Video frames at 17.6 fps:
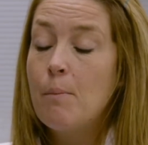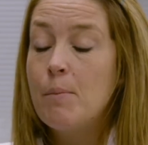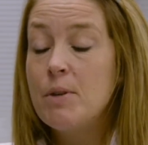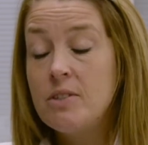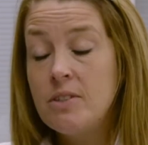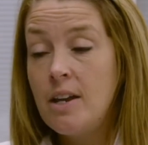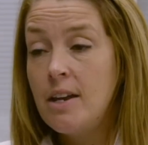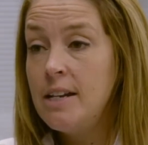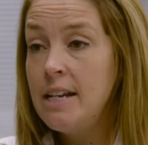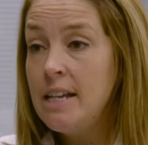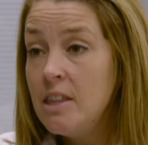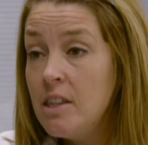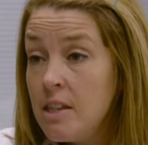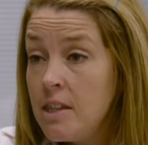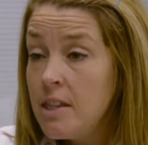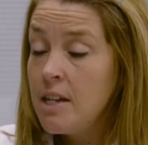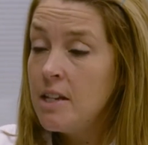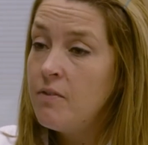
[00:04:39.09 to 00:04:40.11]
but
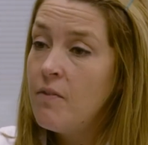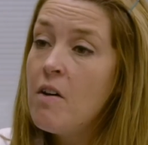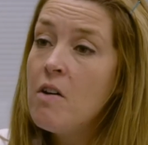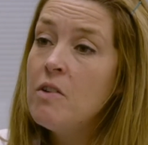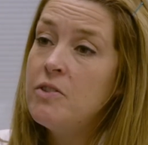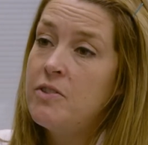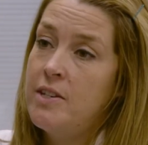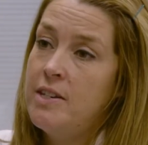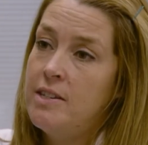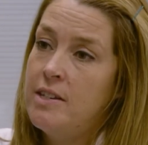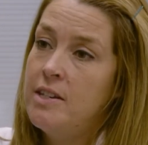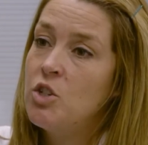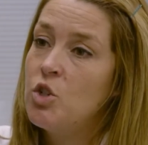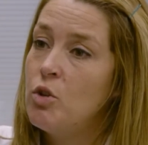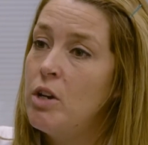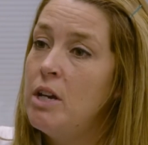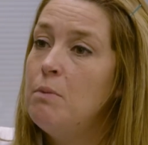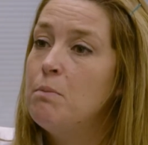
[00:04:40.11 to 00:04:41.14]
certainly the advances in
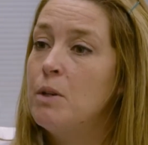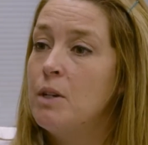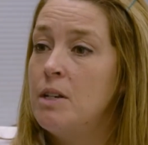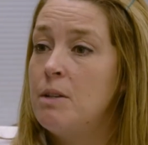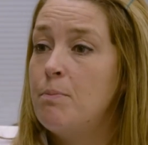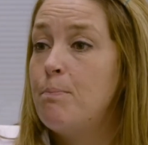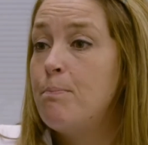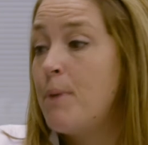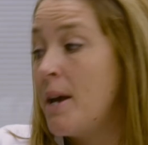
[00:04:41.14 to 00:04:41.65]
treatment